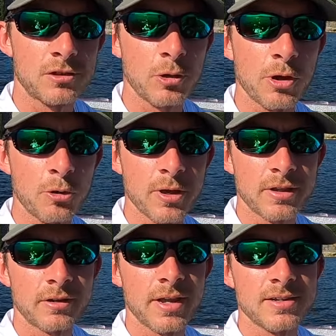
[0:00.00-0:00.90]
So a quick
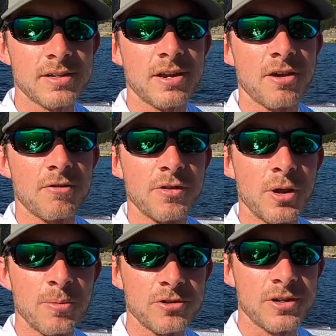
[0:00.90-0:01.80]
little lesson of the
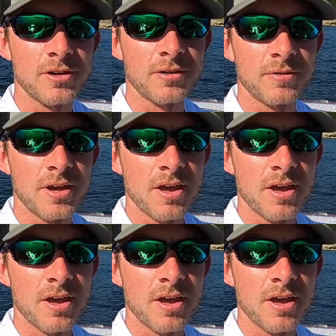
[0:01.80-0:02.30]
numbers here.